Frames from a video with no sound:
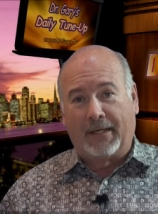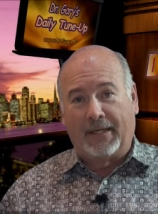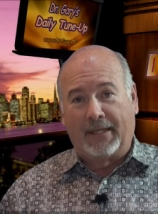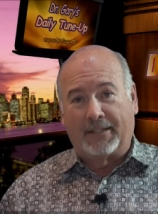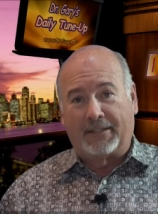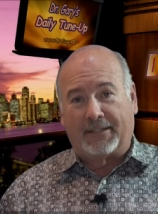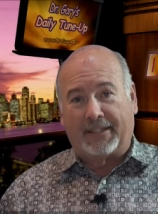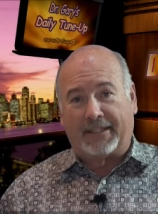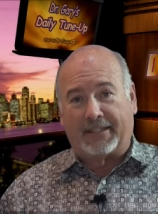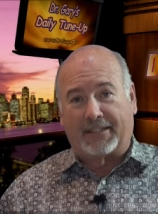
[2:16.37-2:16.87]

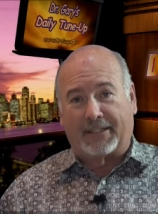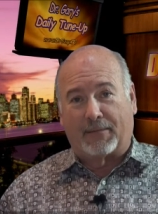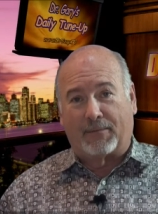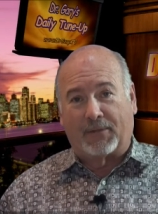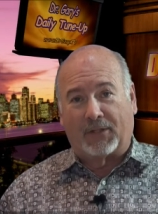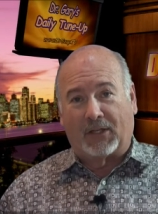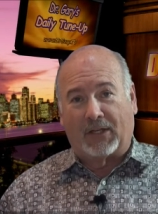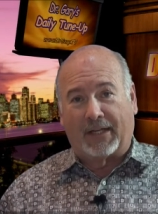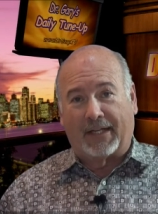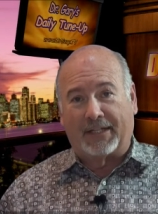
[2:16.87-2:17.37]
See some
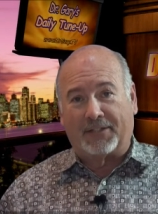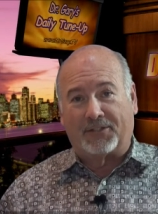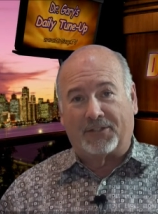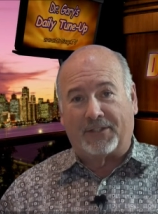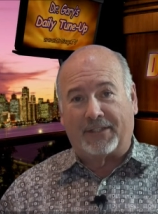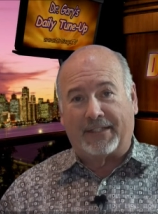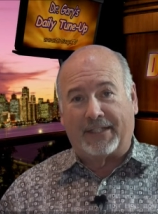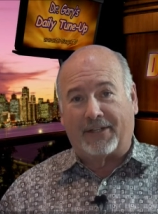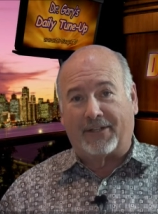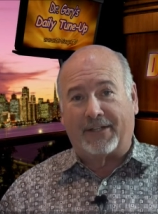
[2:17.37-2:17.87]
of the
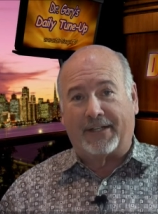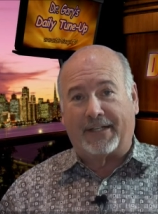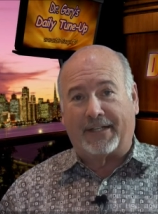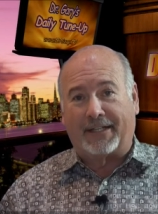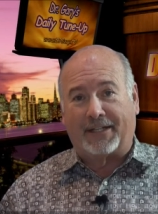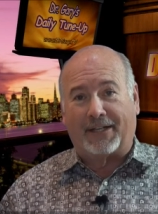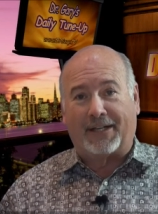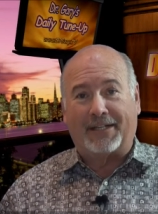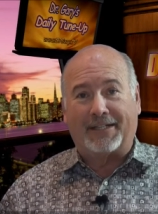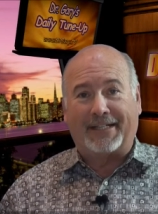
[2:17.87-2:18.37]
legendary
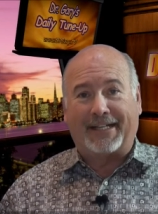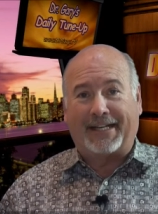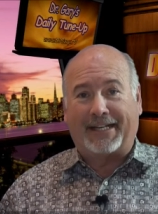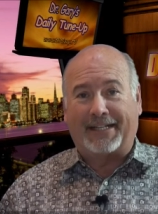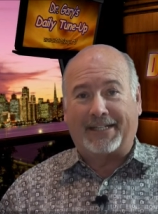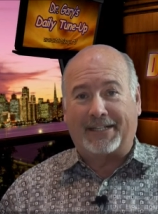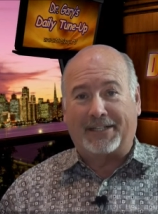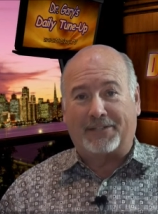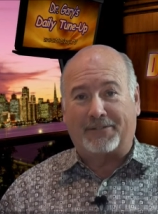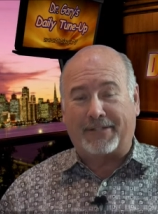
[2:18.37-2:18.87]
Klondike
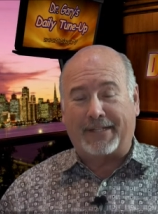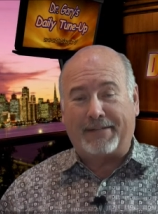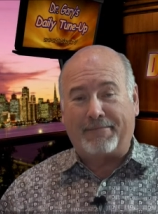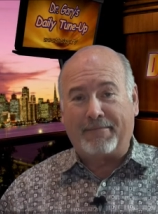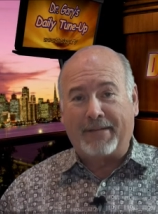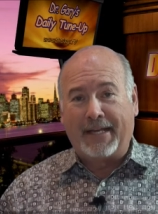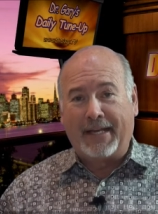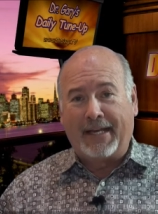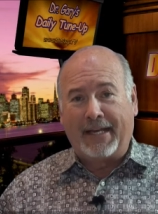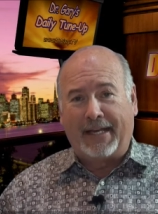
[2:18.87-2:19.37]
country,
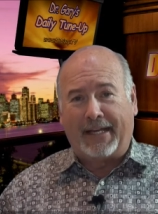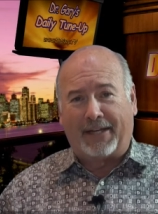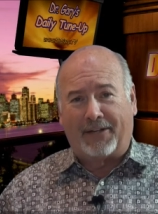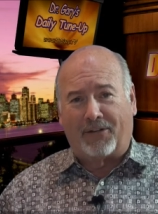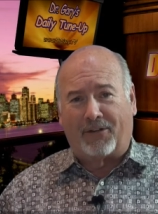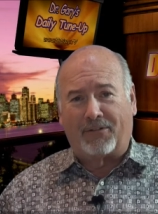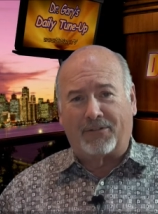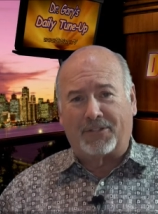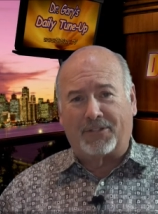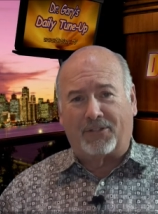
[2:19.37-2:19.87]
and
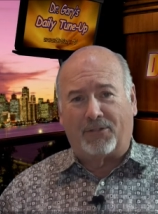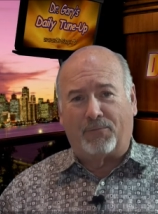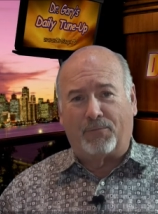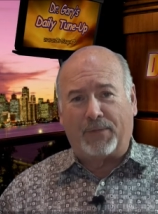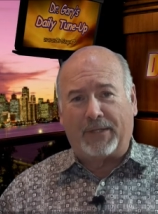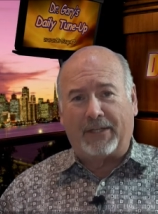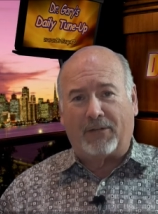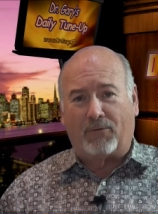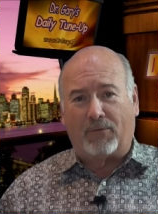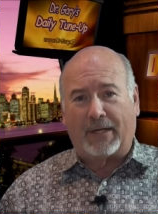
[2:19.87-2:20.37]
also
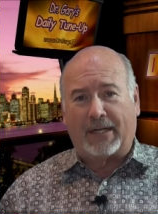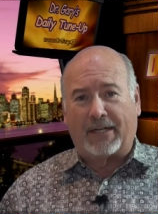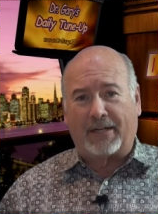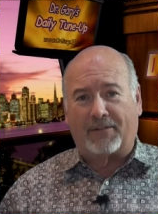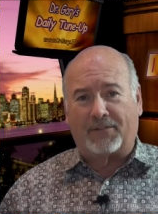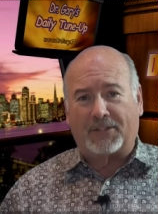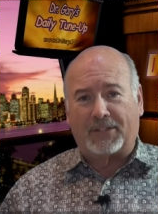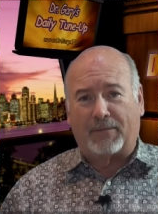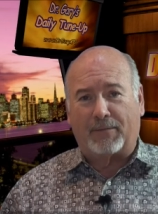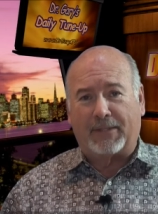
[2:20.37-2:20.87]
be aware
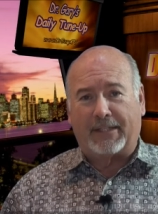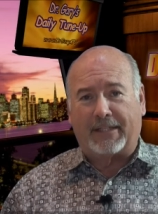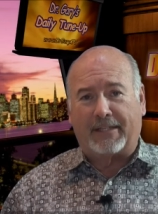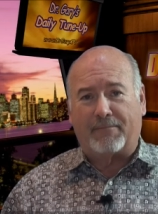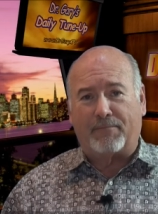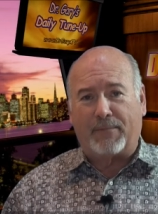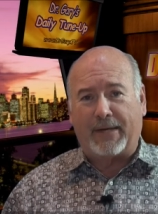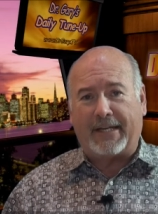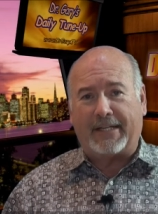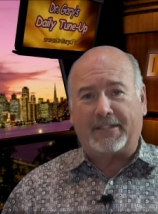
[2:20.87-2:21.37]
of some of the
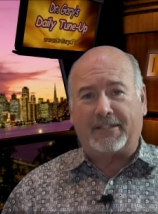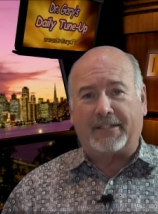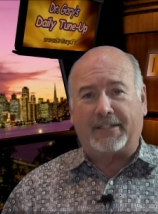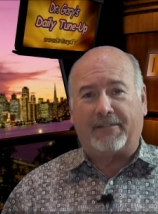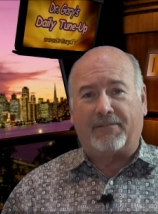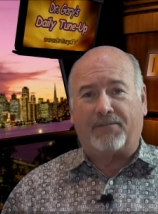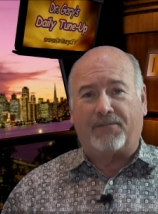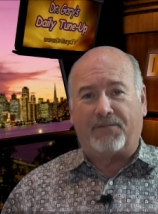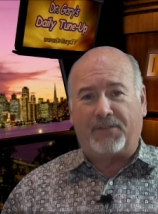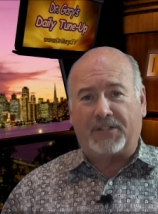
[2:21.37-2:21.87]

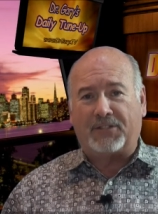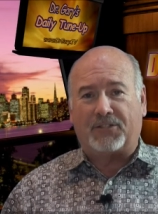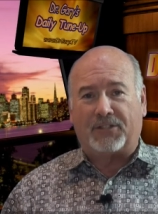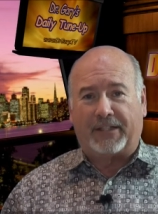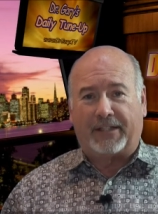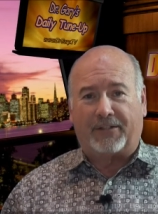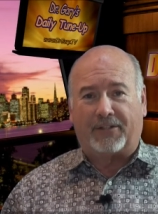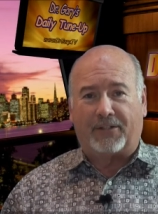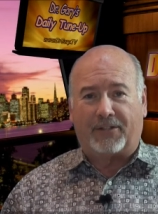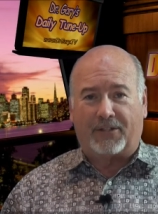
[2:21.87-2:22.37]
amazing
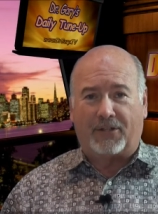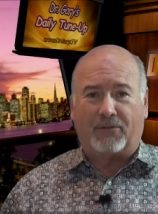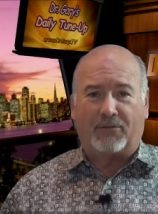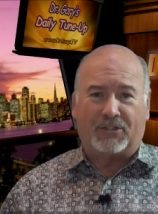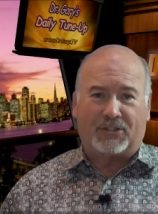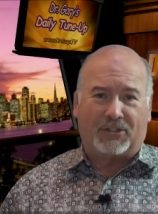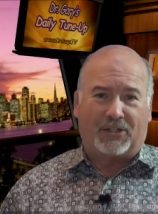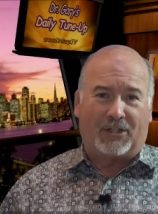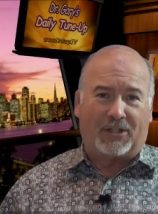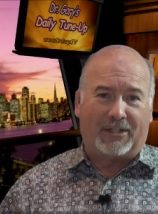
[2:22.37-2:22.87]
fishing that
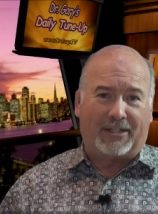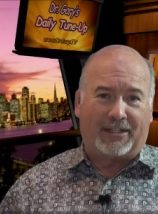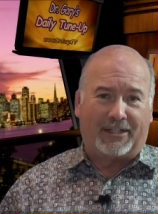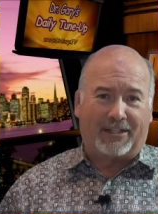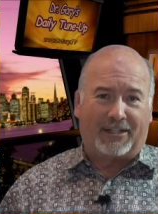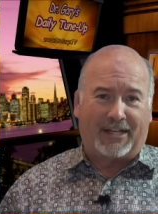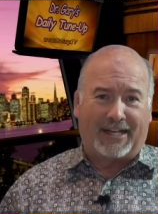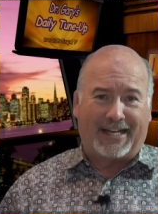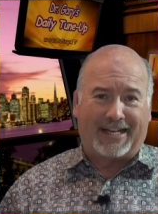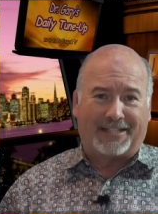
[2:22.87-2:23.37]
goes on in
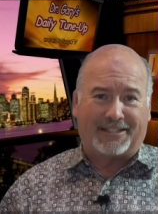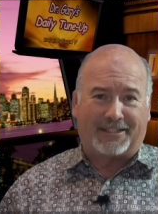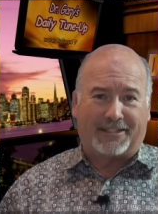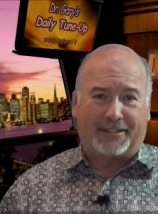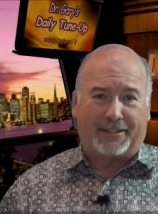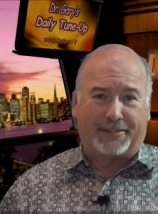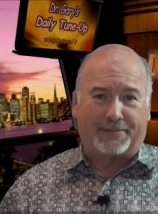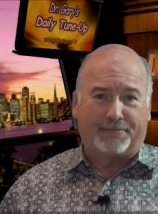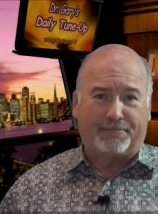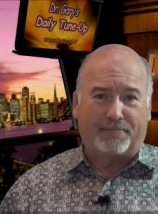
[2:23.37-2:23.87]

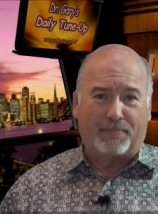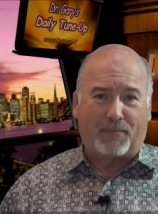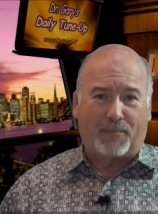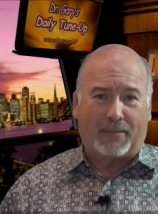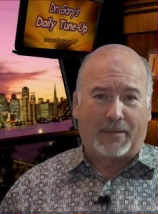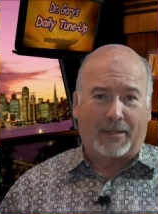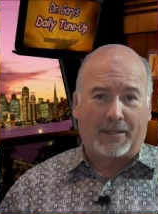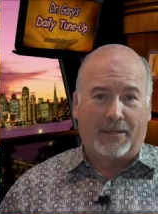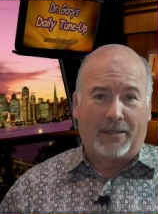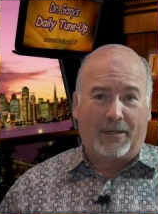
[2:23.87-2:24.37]
Alaska.
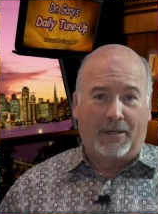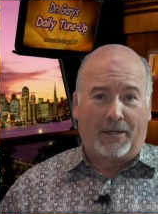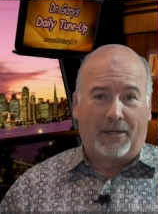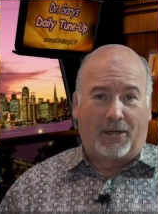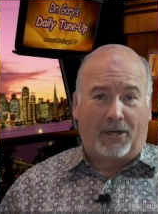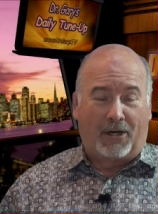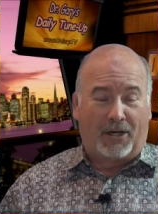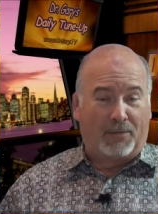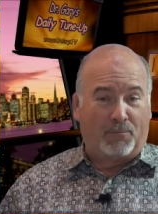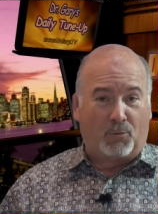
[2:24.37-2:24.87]

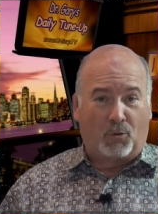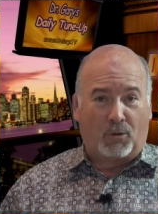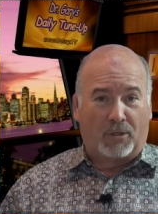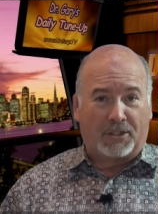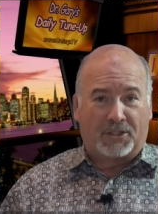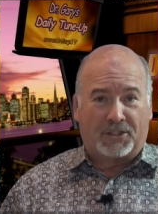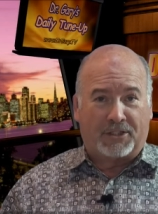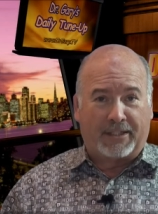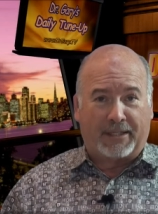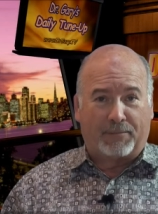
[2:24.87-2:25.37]
On
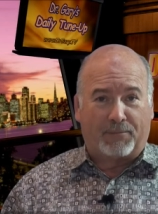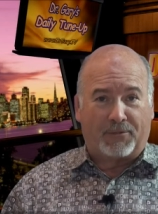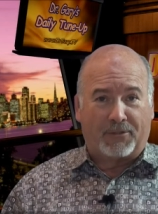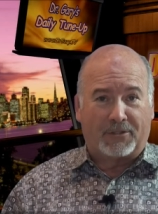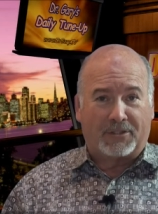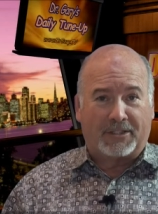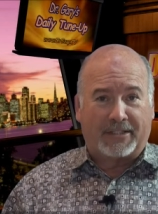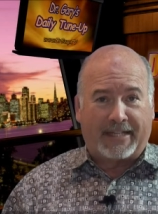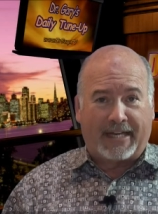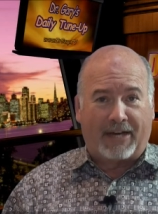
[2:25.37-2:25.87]
board ship,
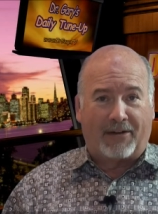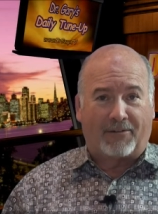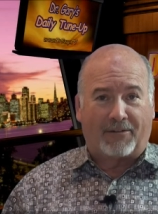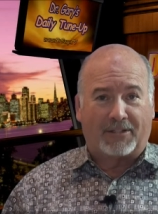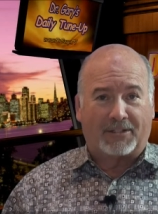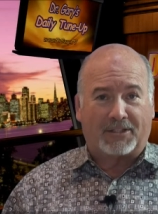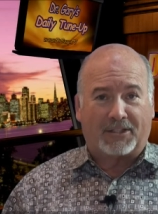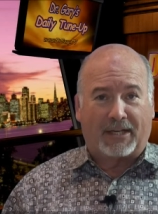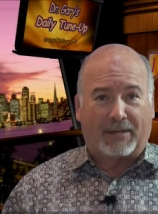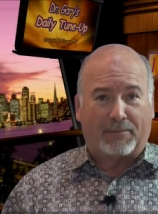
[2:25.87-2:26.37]
there's
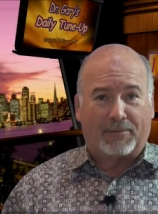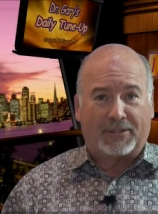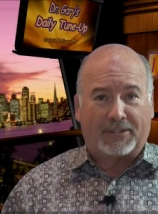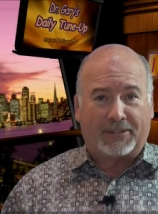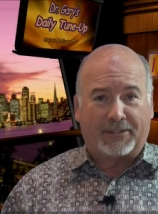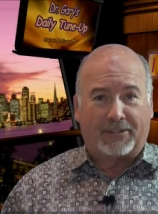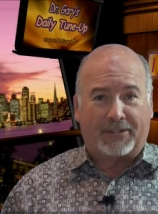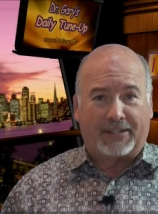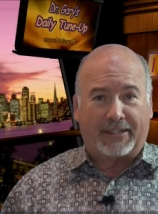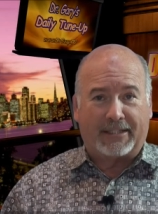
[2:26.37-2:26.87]
countless
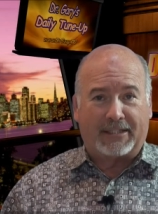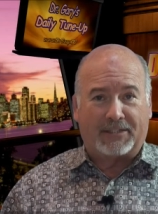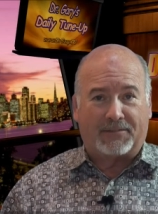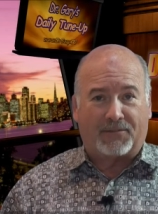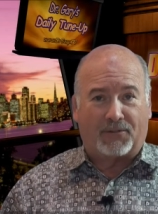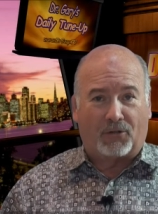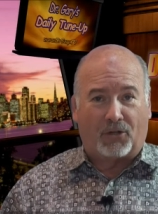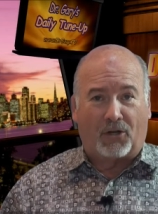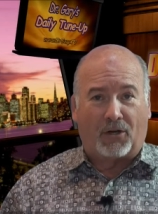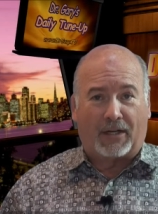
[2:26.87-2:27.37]
opportunities
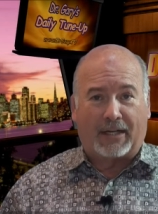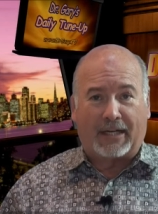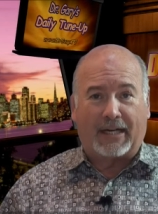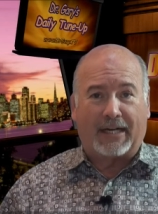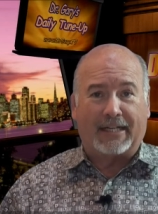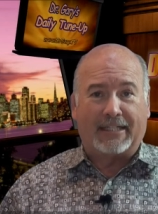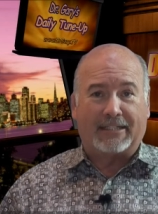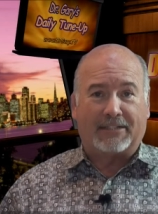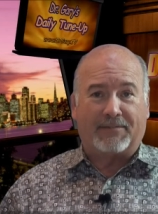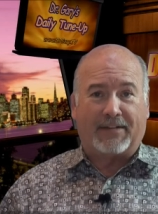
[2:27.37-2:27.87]
for all
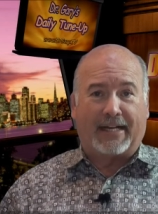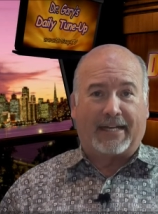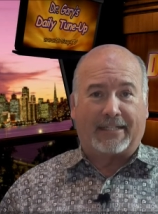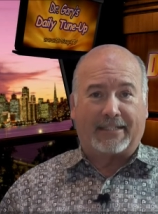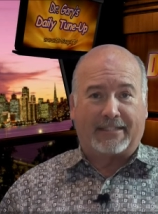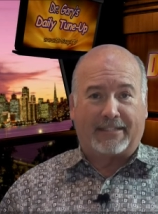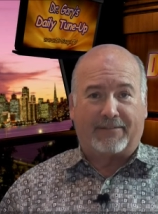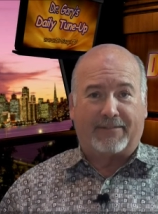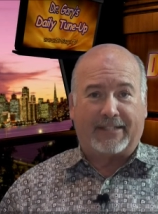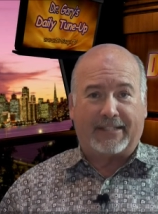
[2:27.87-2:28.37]
kinds of
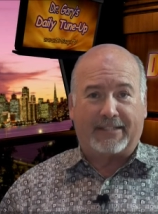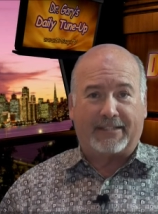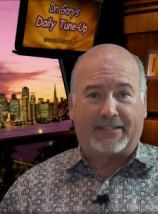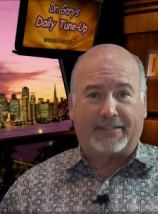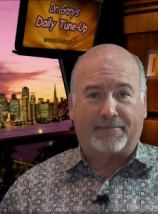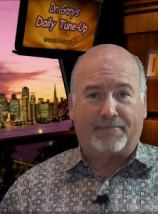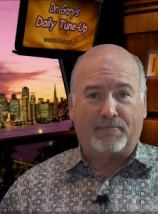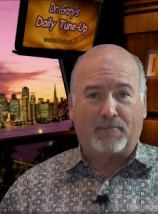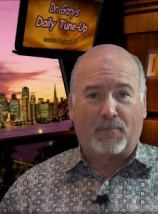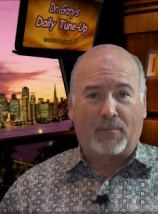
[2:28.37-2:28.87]
activities.